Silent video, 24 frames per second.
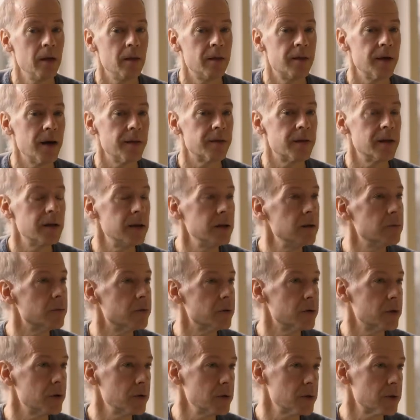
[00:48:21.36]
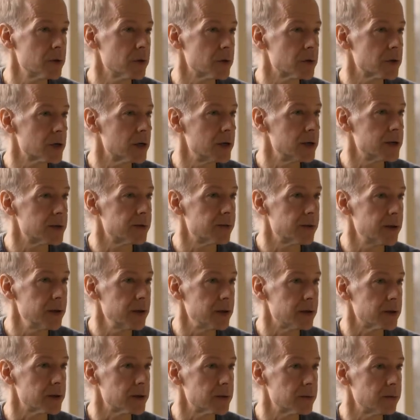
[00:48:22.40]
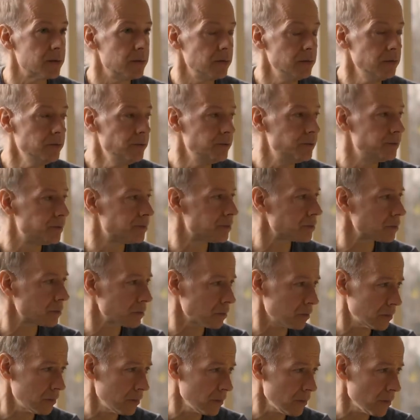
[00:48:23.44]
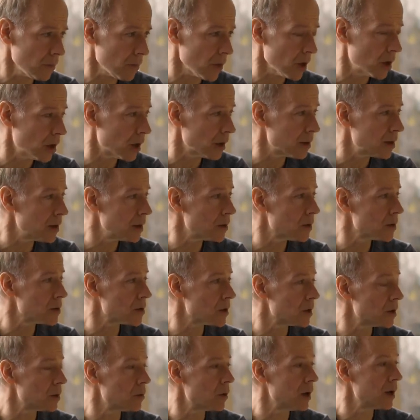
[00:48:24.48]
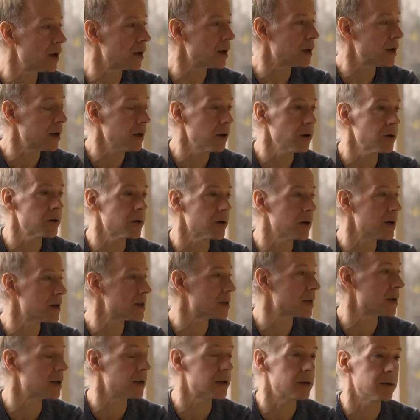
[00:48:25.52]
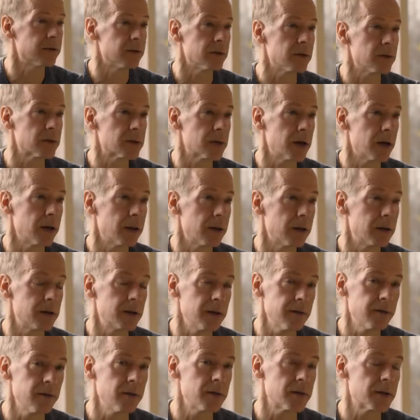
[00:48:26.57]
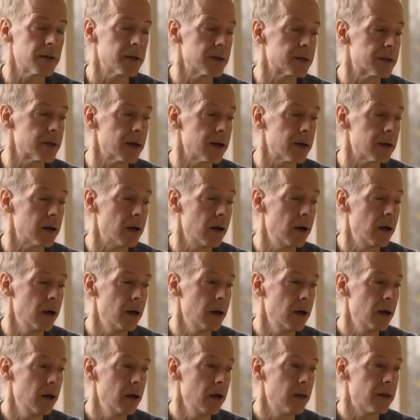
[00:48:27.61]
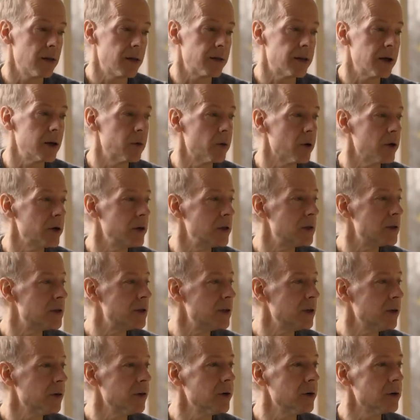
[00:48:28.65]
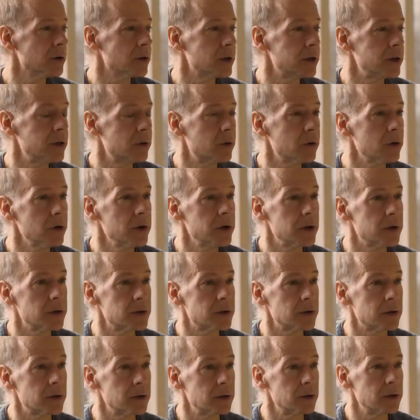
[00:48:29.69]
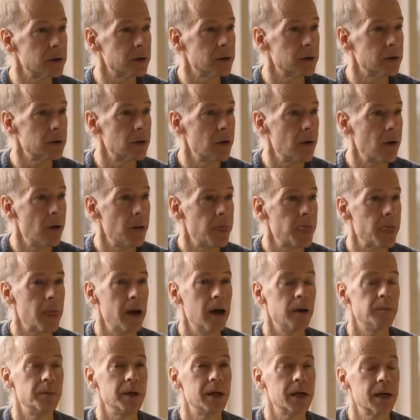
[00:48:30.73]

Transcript: that they didn't produce those kinds of things. And I think there's a good way to characterize that difference, and the difference is that they were interiorly oriented. And